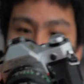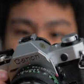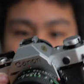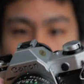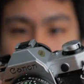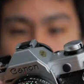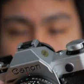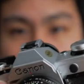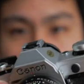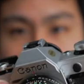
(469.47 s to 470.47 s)
the one
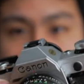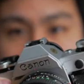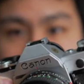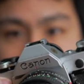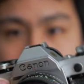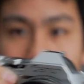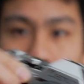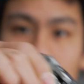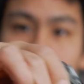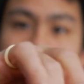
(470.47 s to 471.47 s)
from my father, who